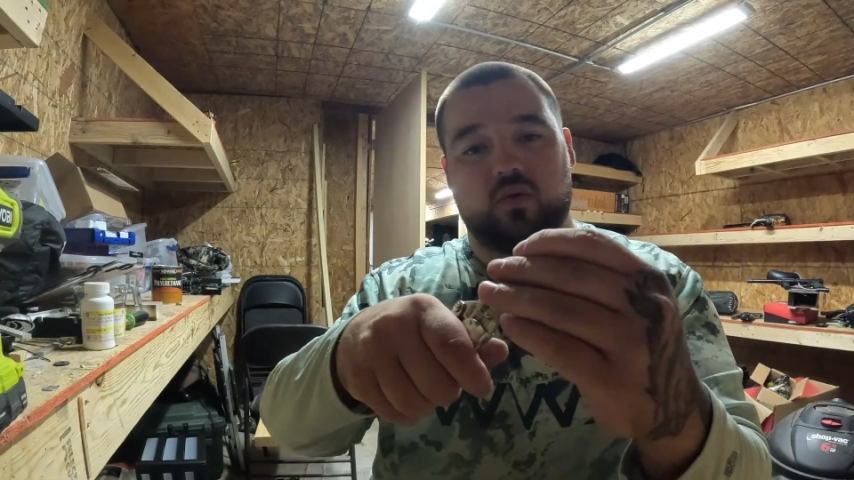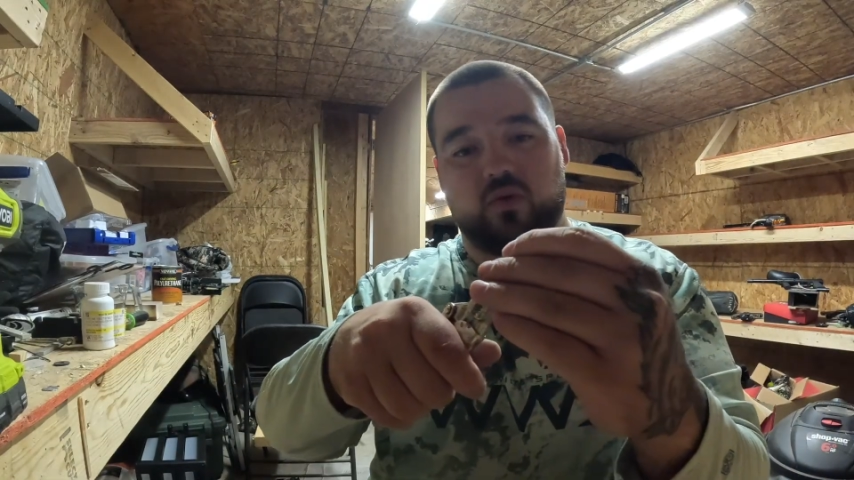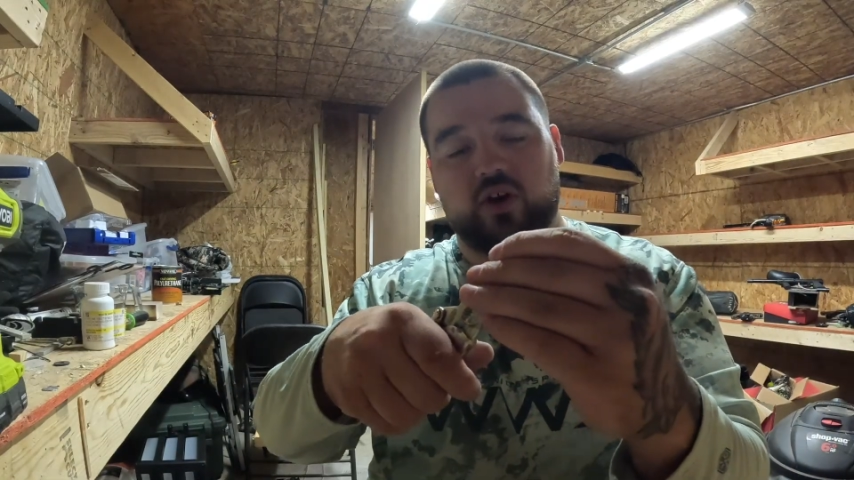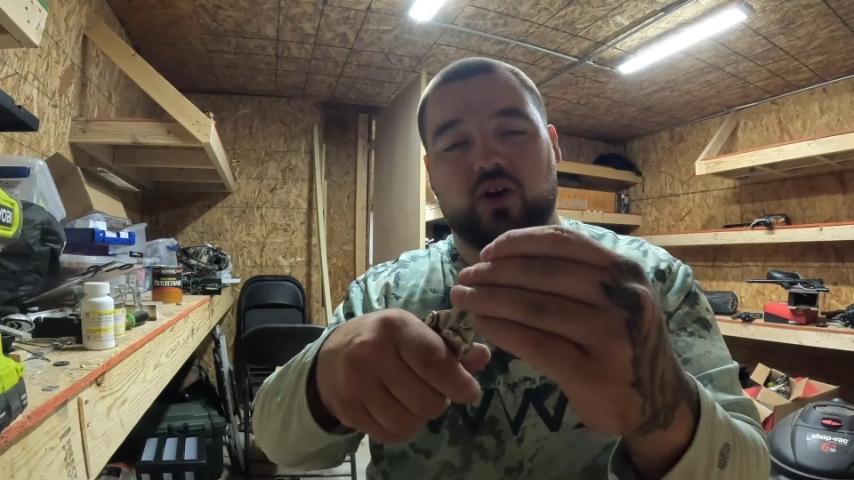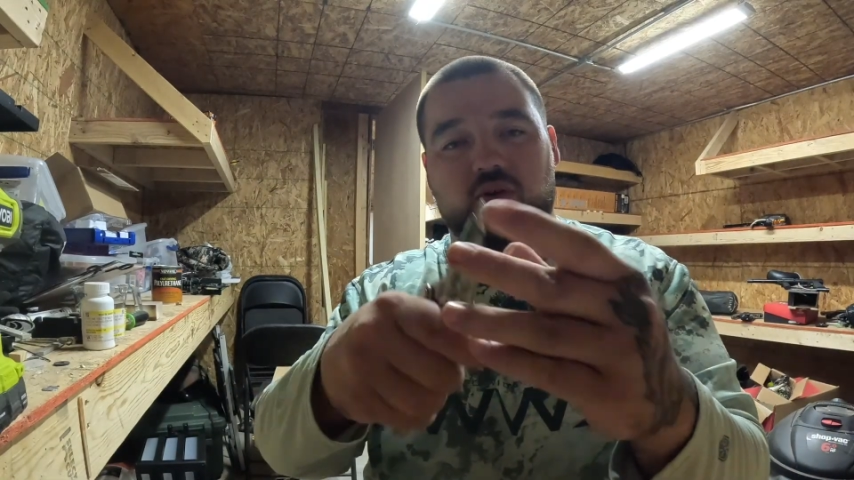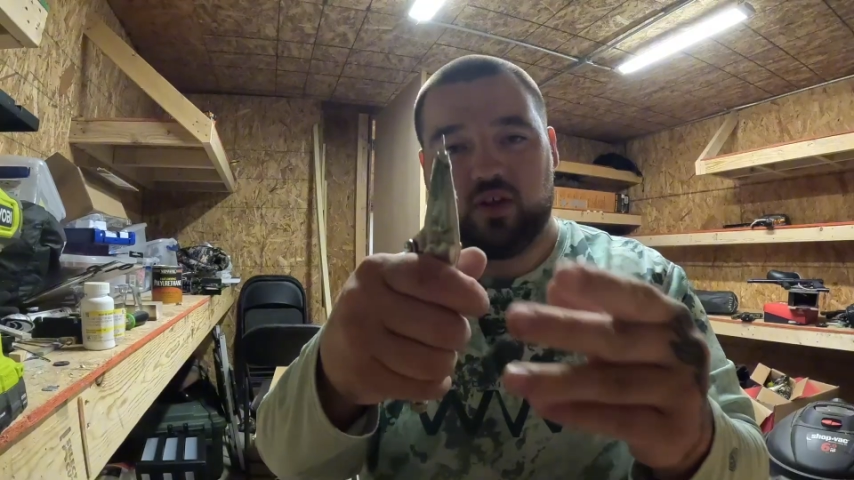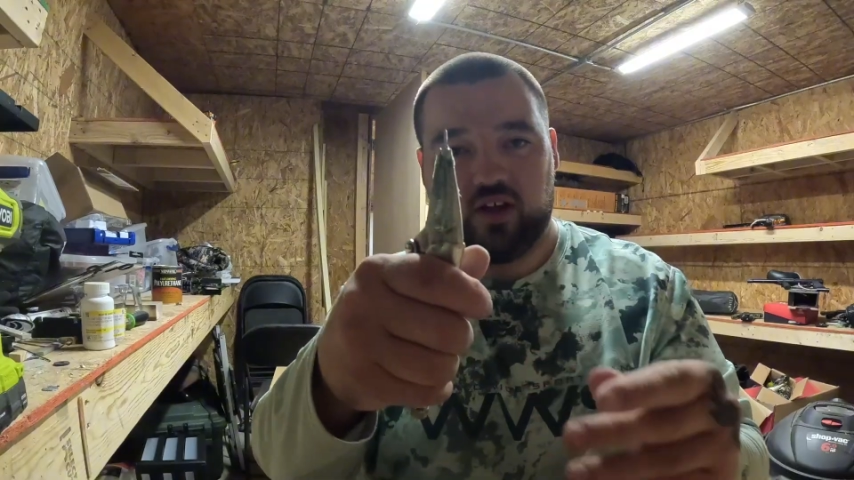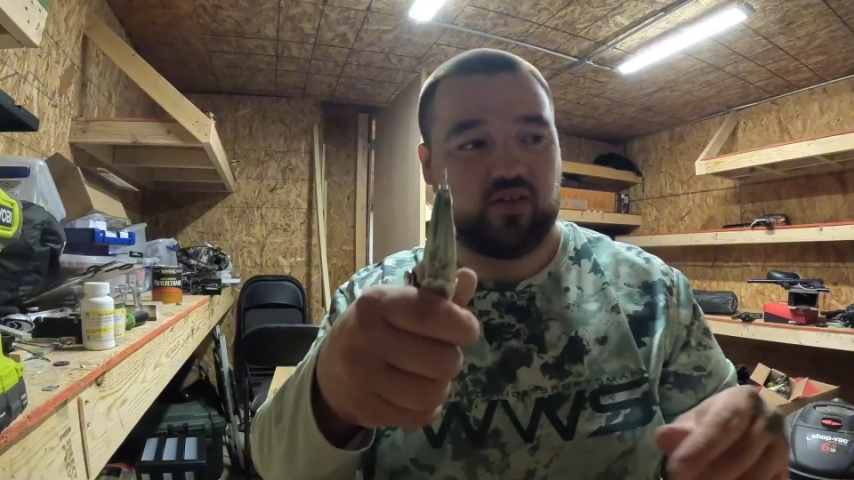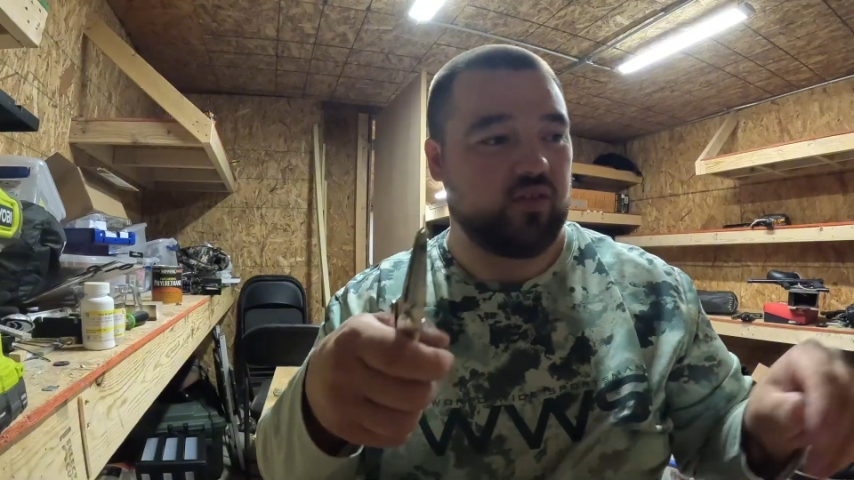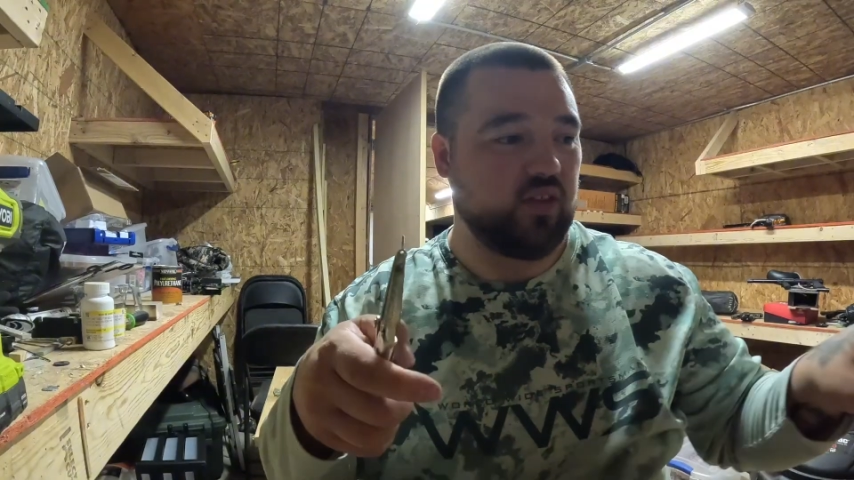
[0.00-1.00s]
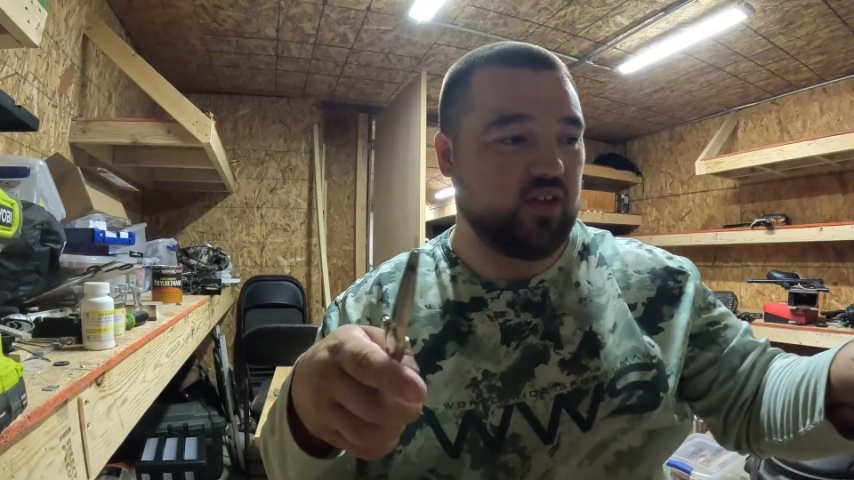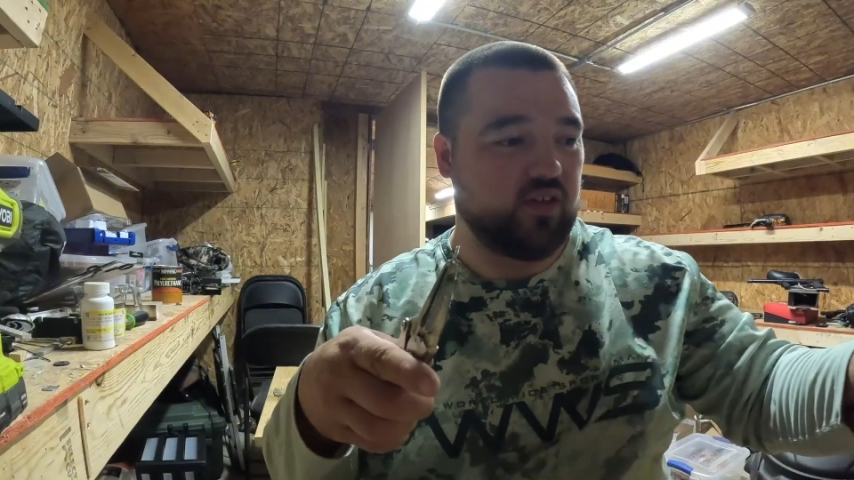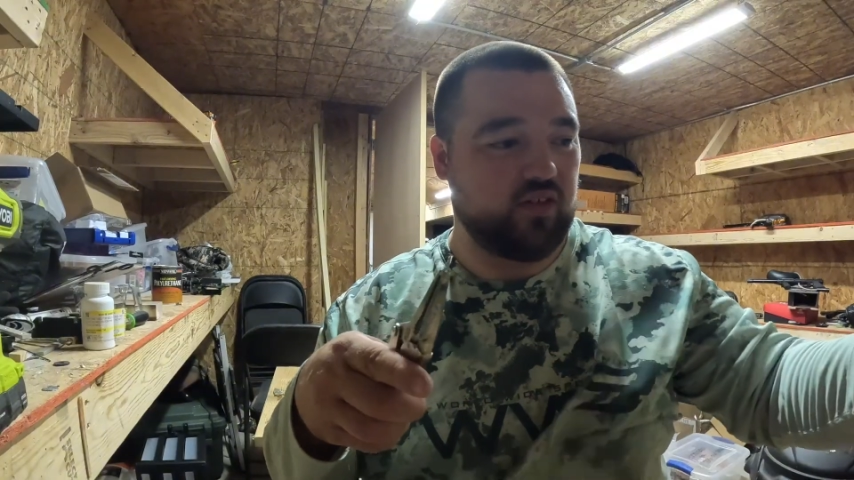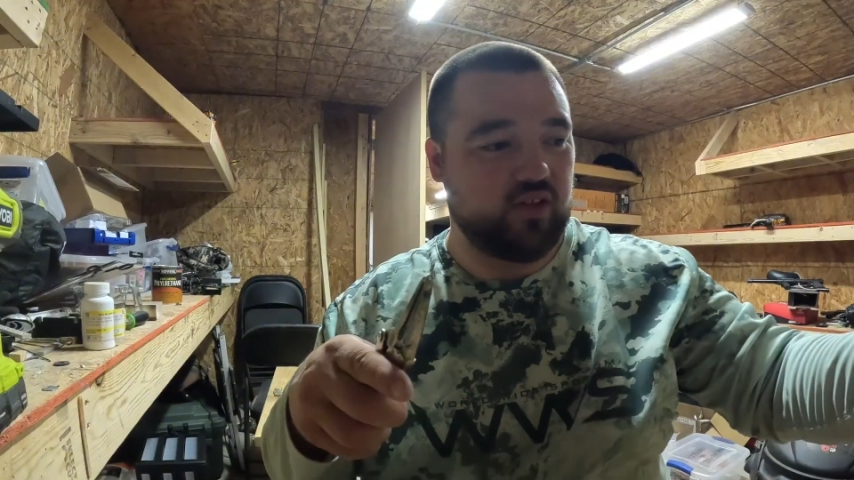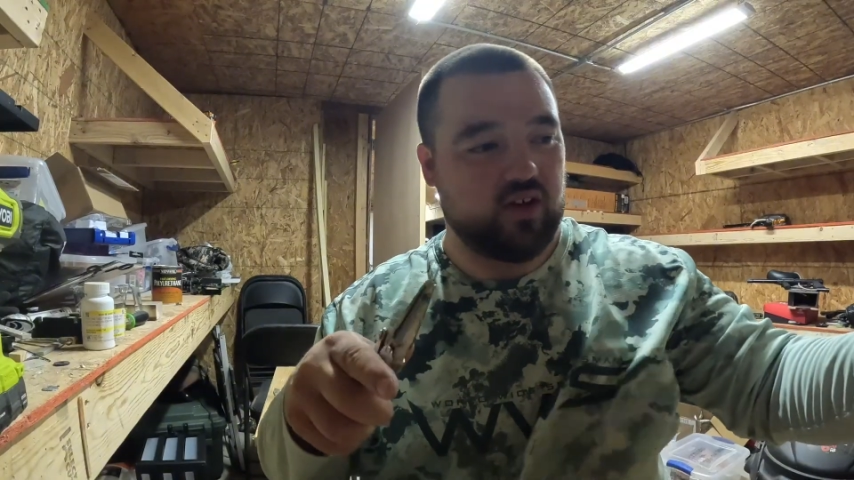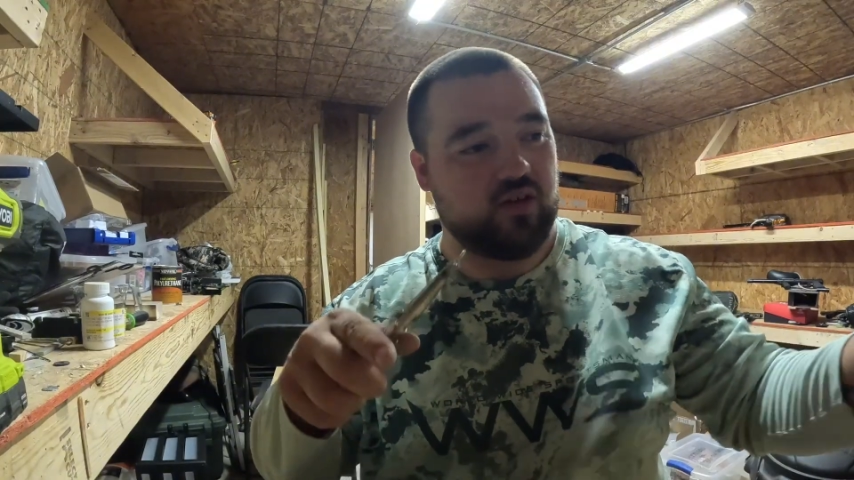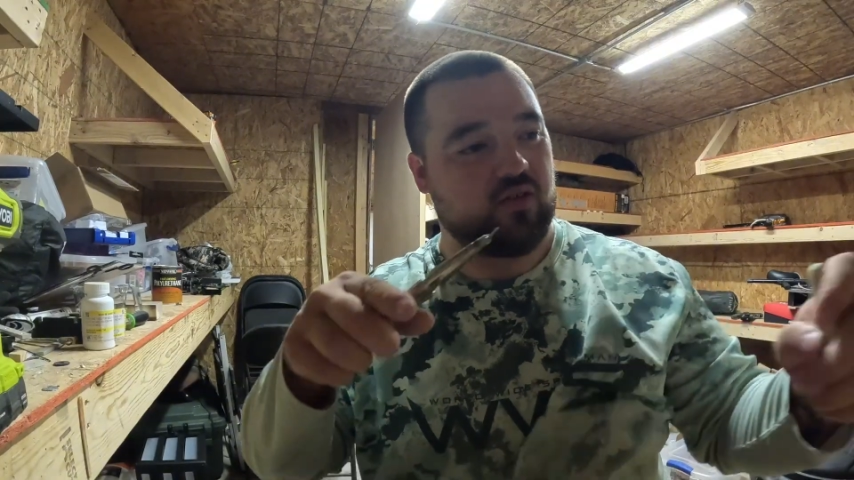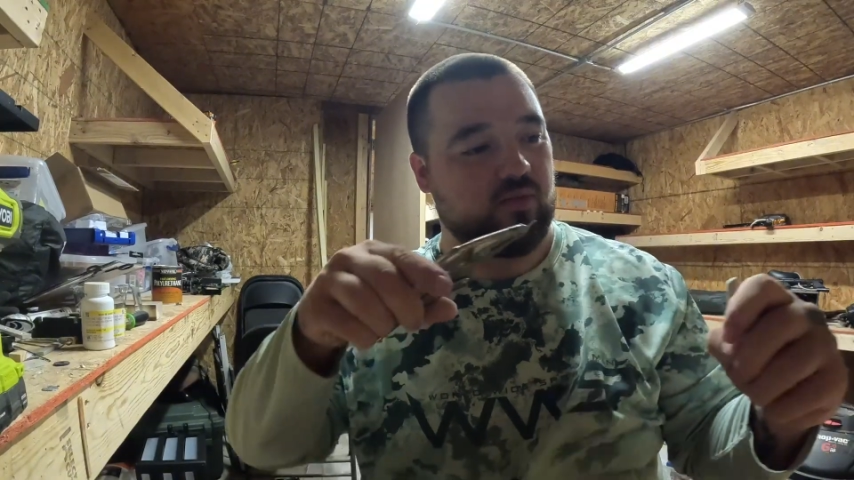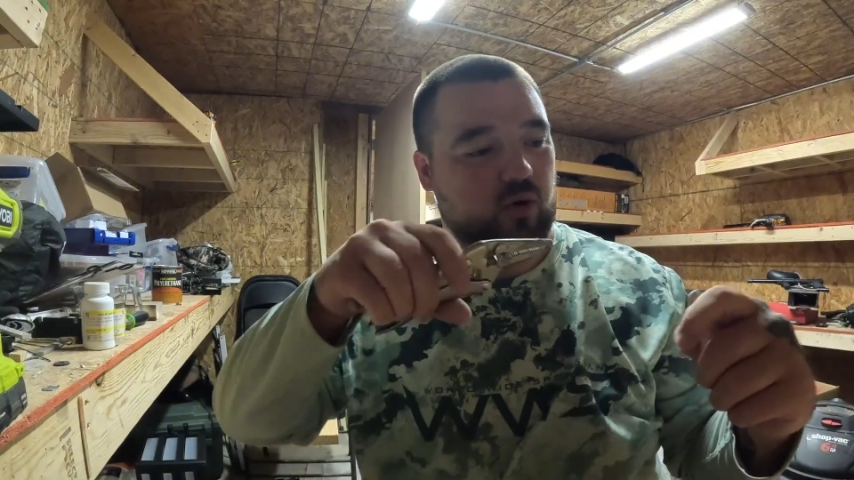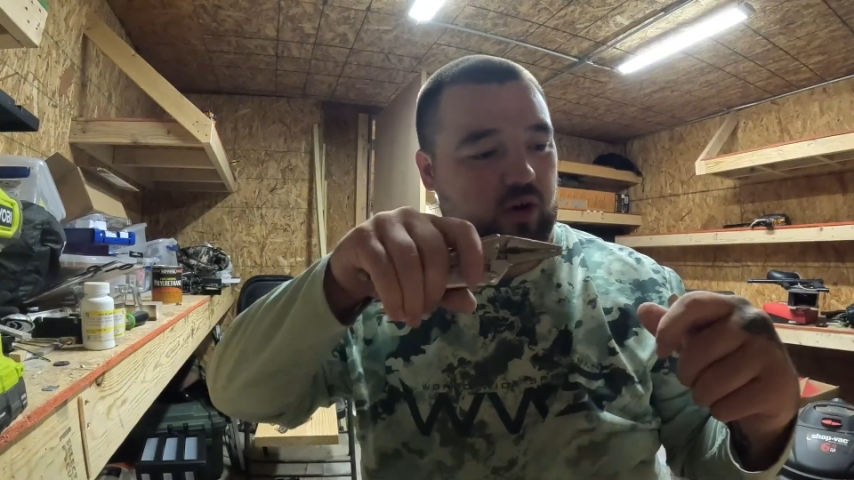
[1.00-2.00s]
we're gonna do this. This is the
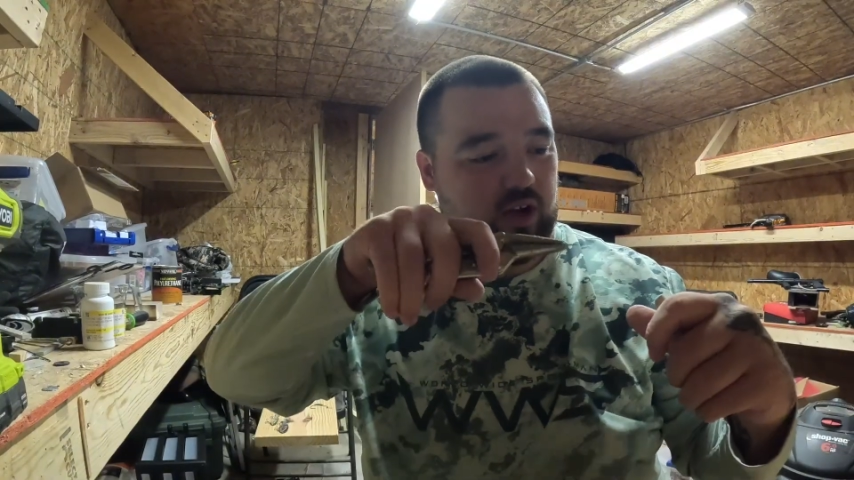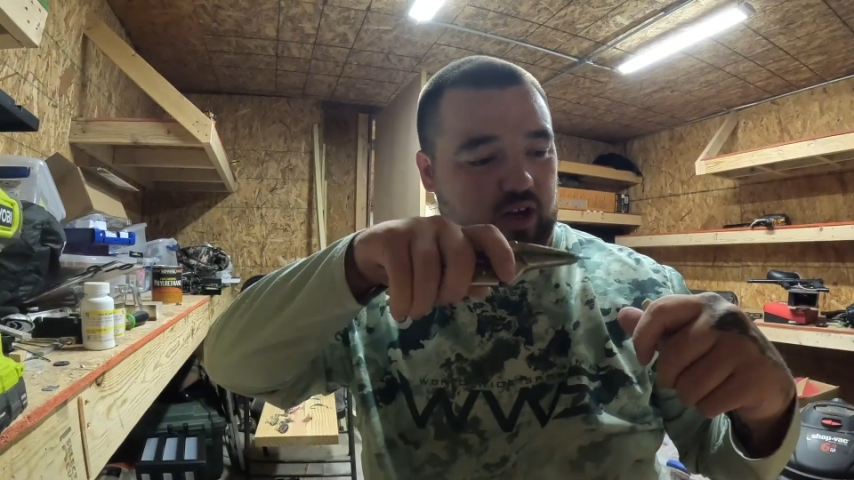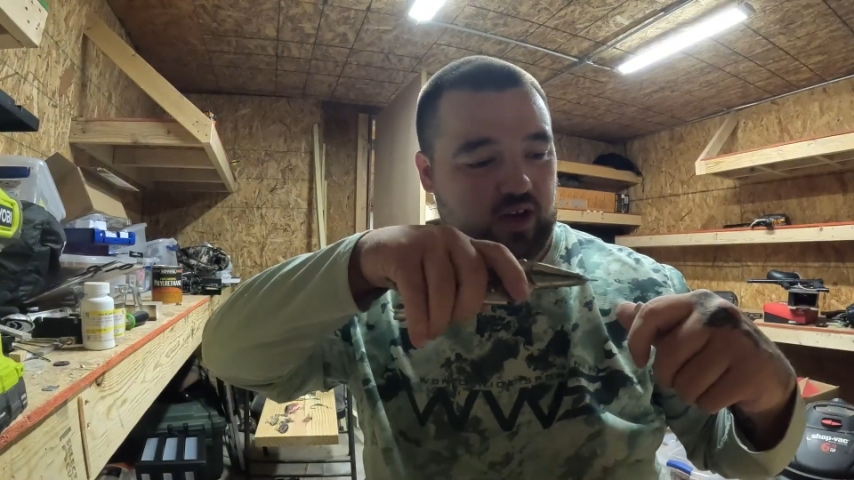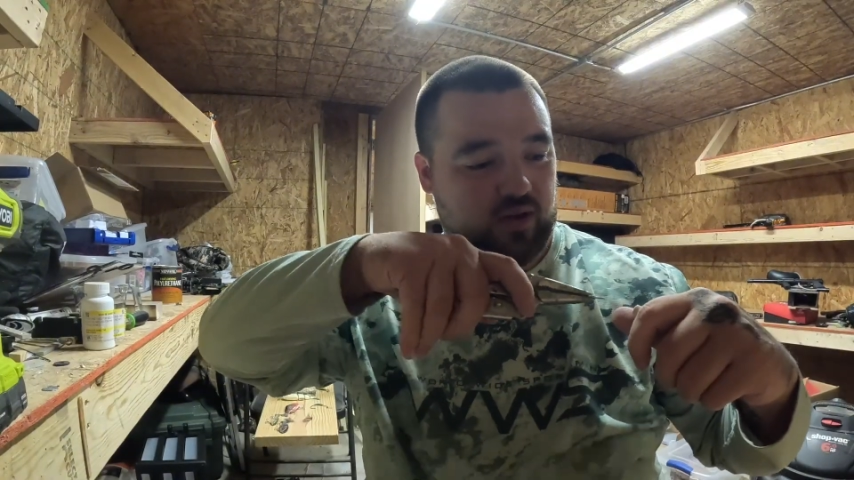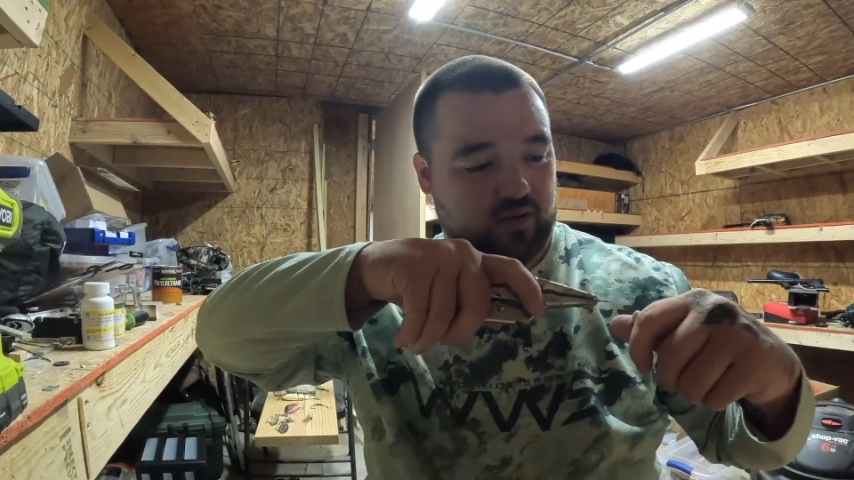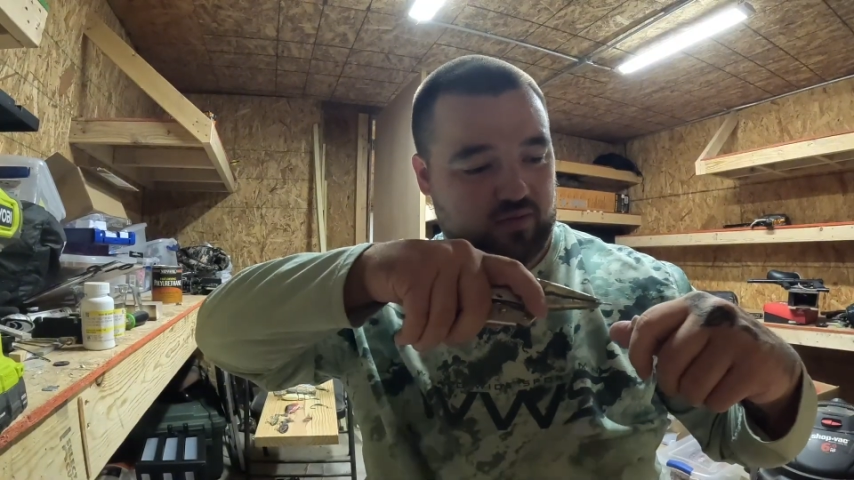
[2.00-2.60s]
smart idea.